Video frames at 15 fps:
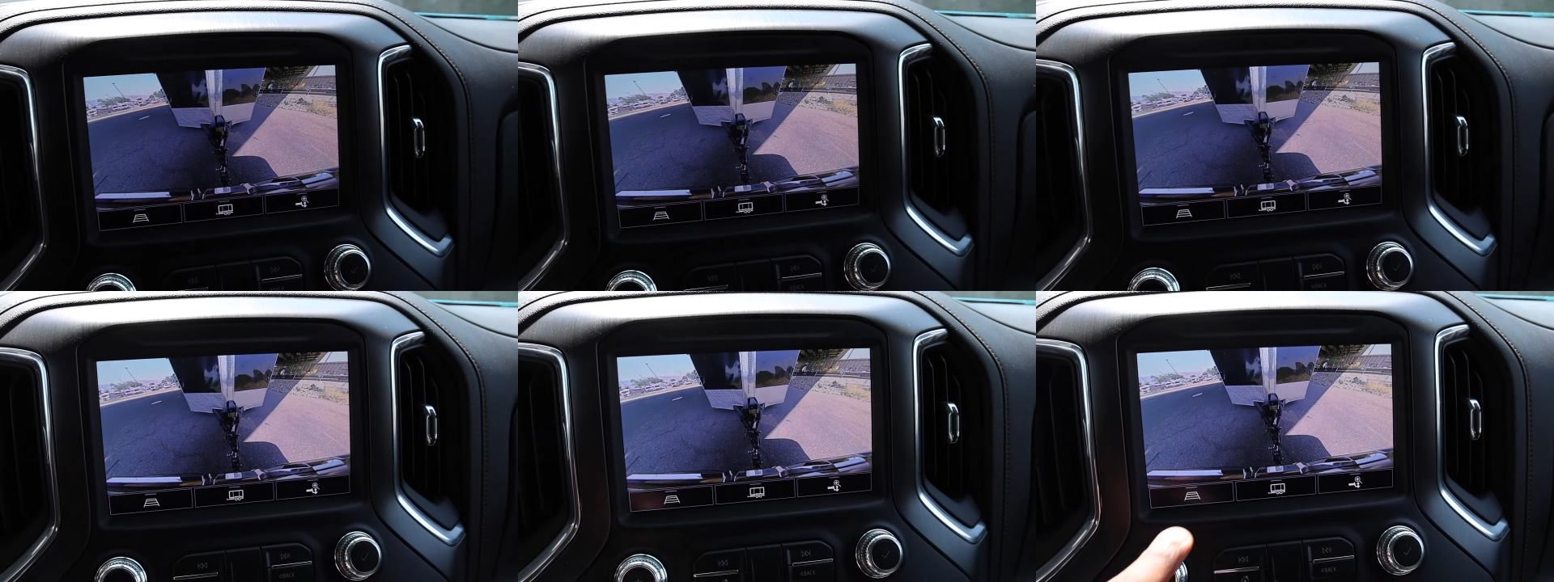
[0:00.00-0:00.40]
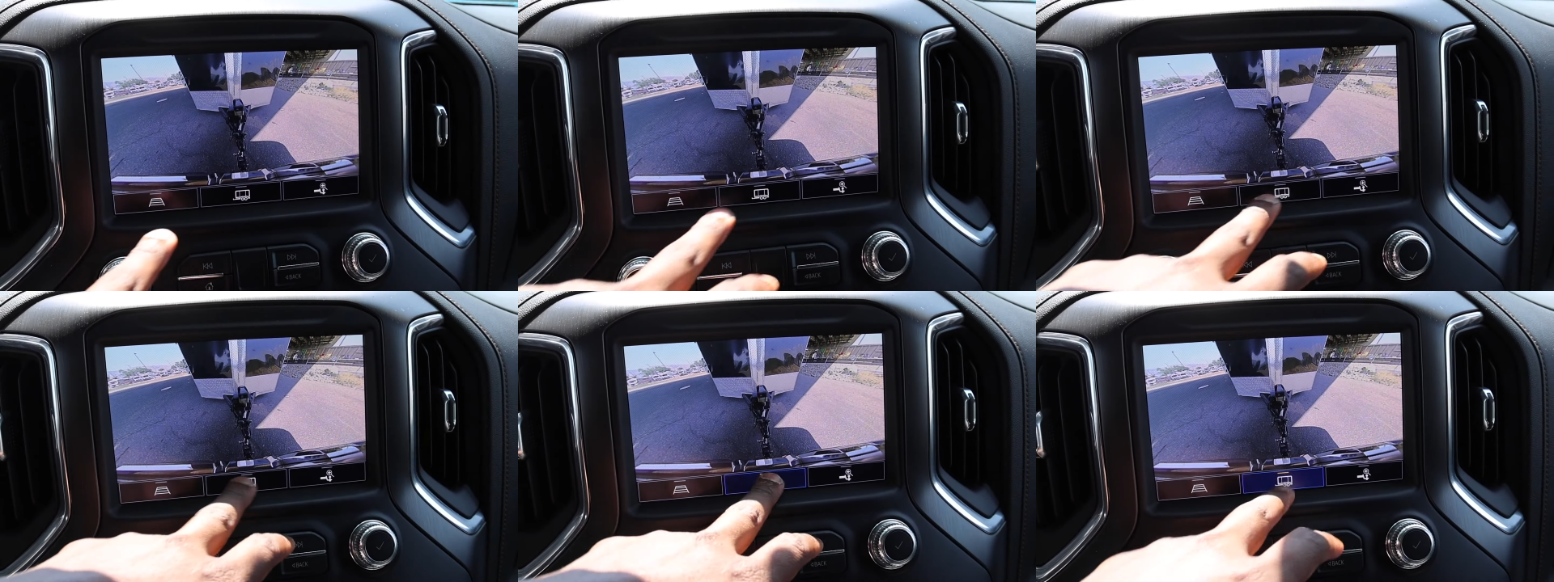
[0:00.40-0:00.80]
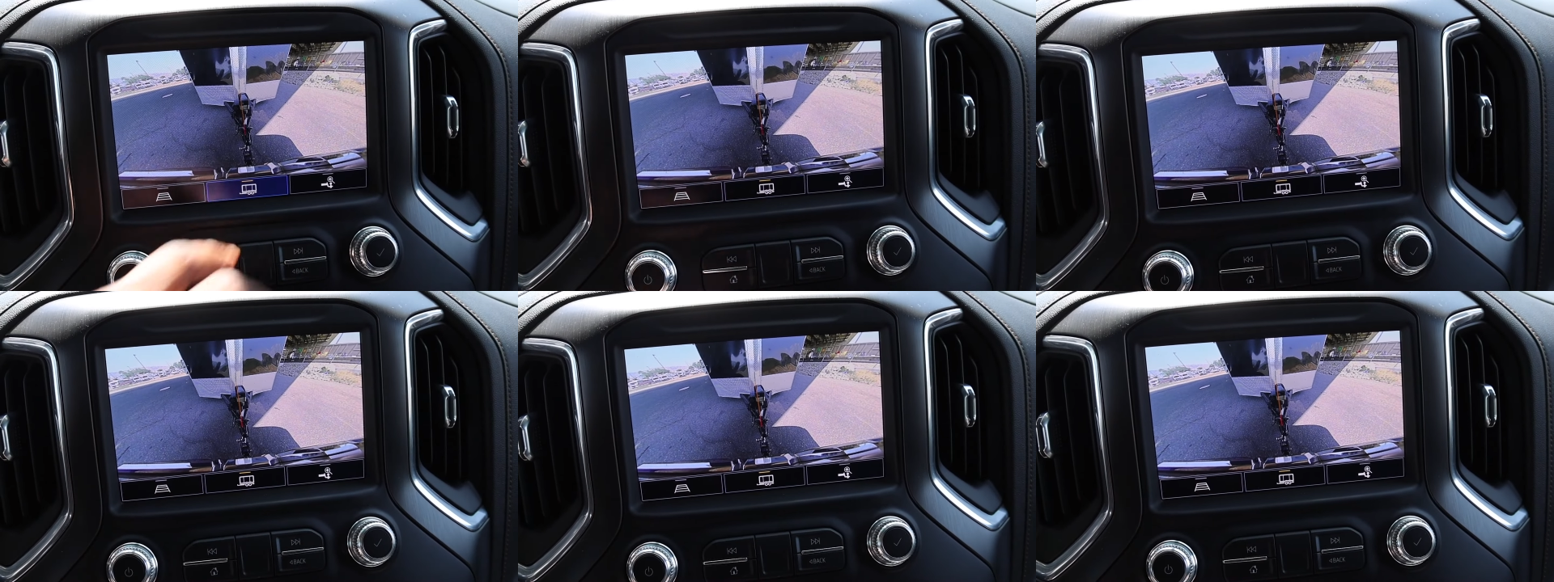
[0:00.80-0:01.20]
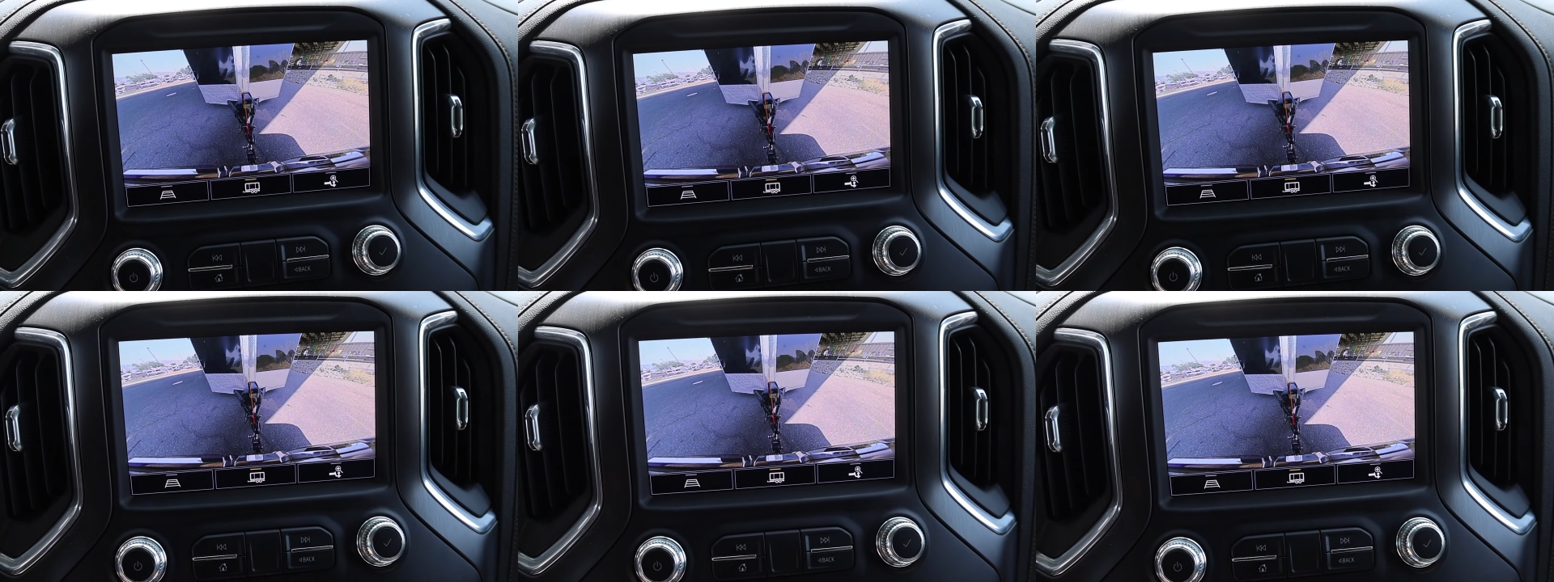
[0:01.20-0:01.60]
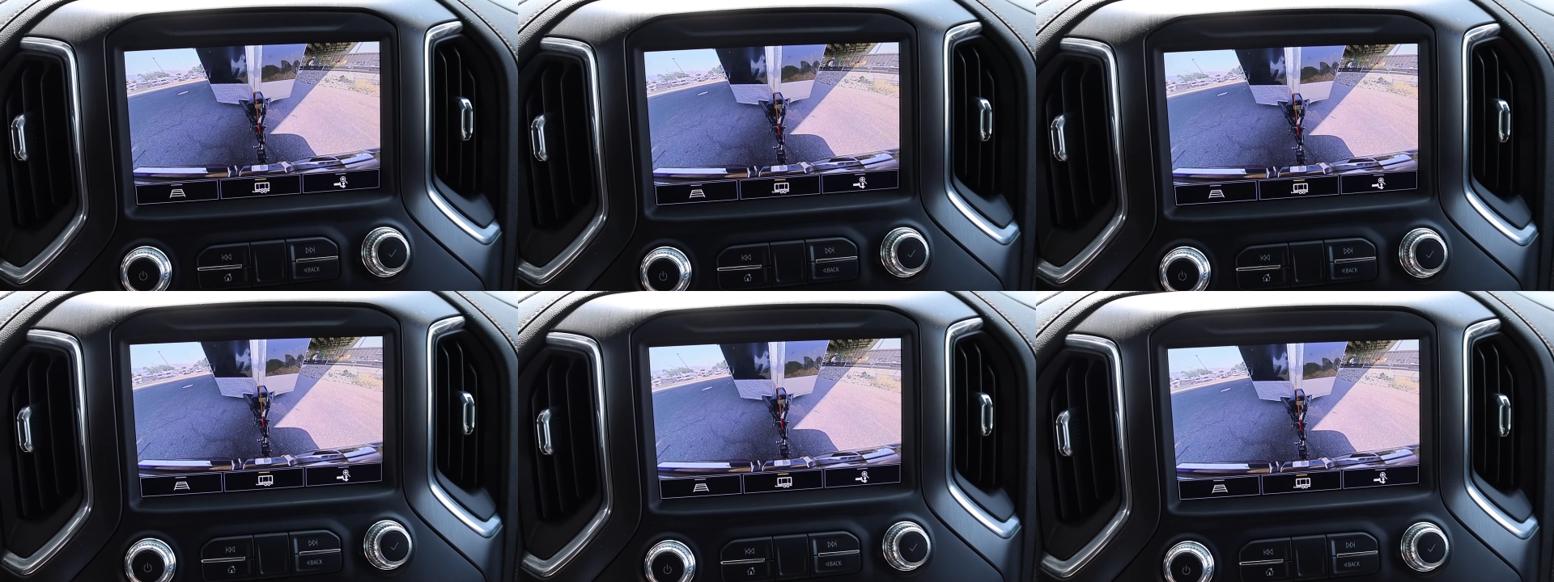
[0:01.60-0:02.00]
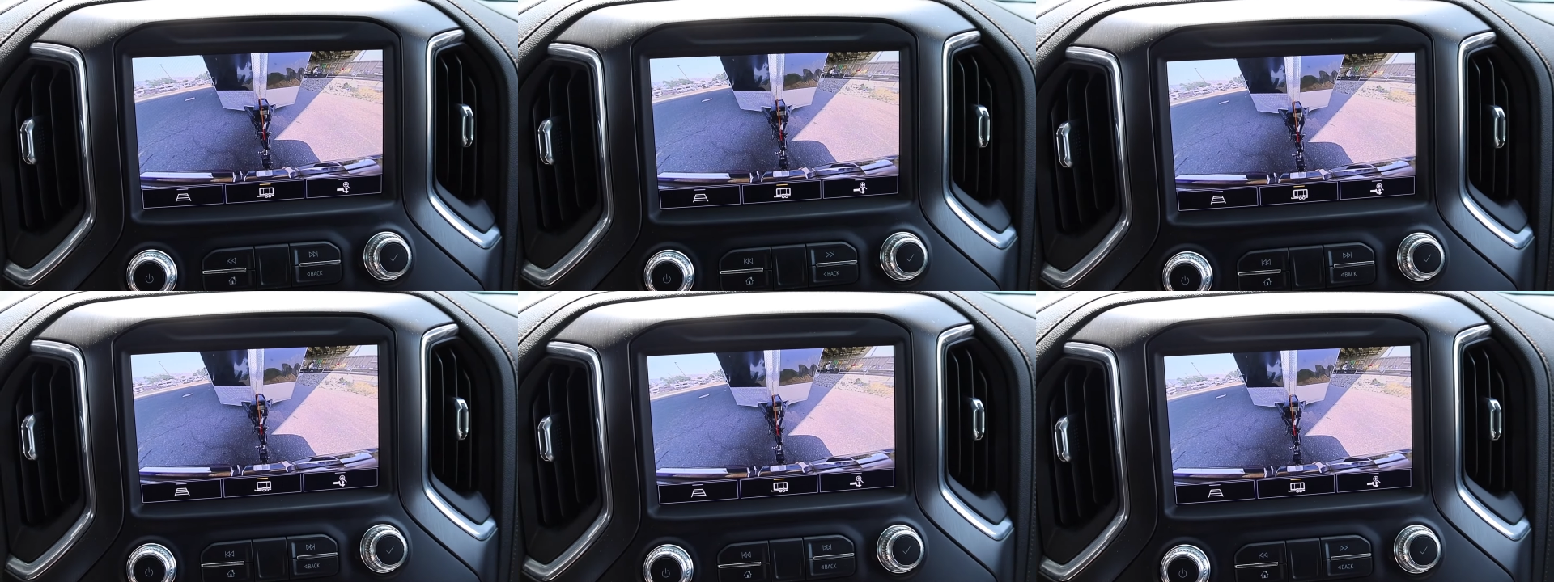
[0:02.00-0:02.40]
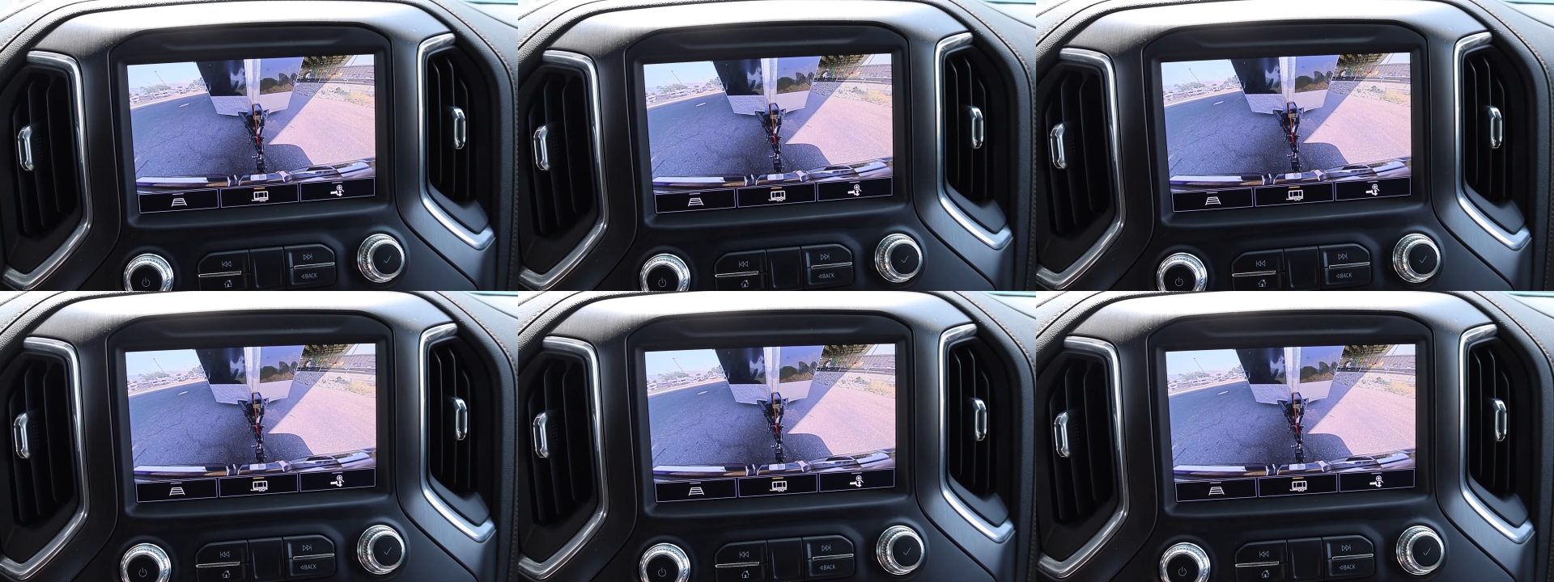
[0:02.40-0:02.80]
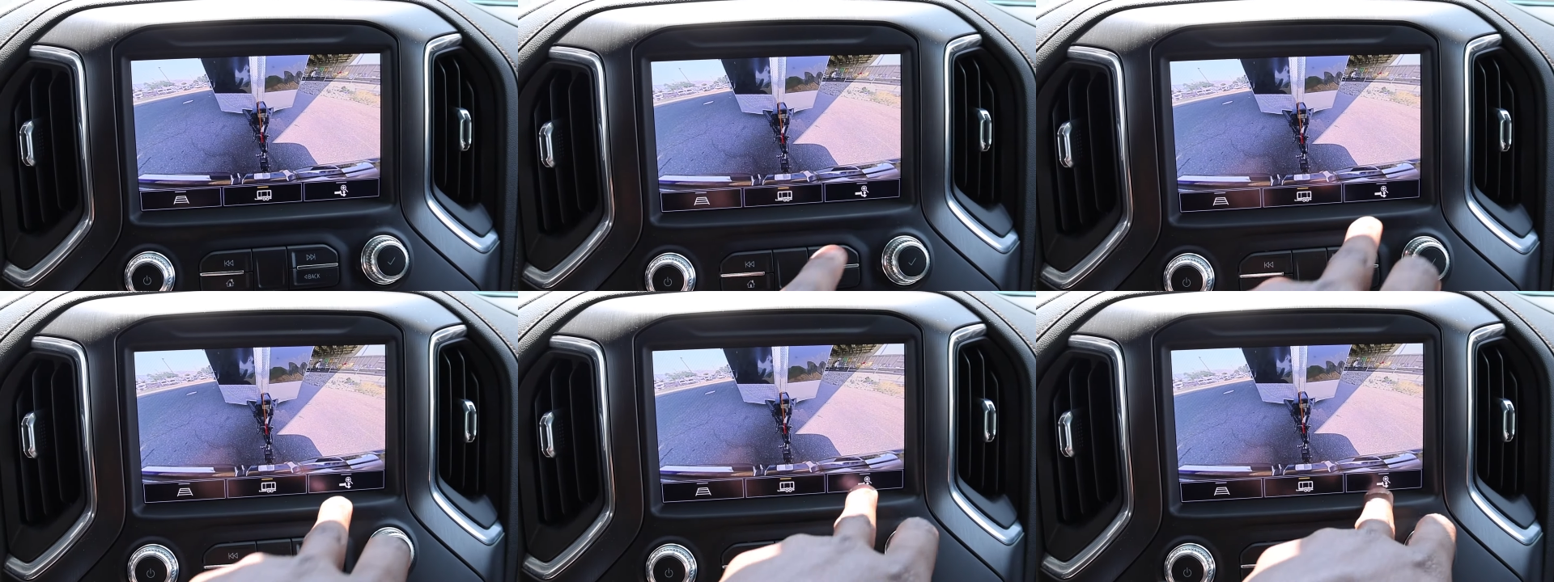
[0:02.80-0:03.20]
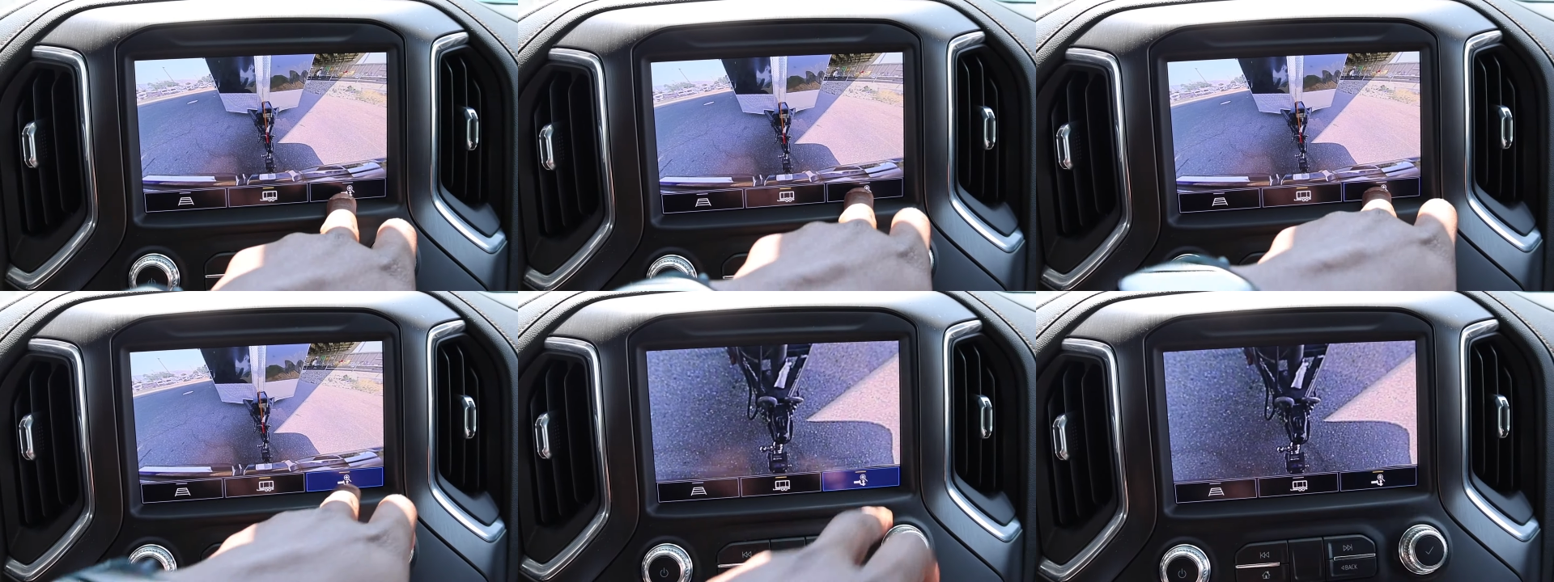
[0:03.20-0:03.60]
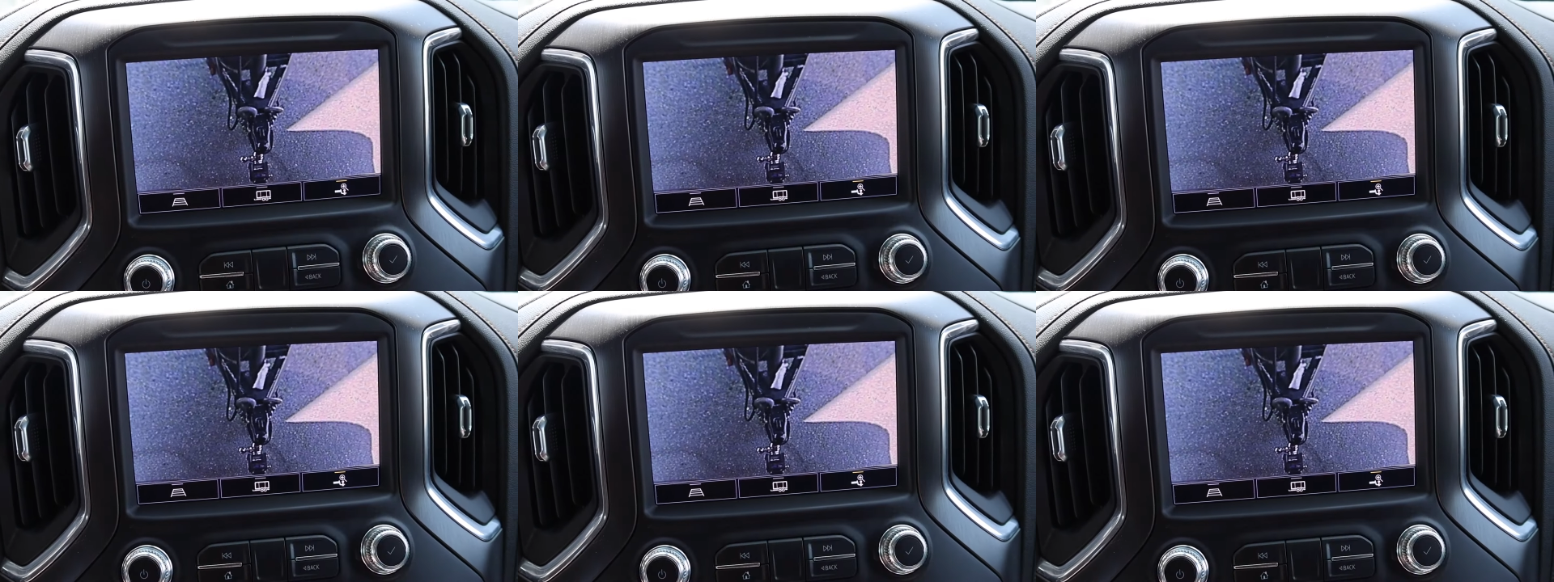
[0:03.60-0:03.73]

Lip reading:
(no speaker visible)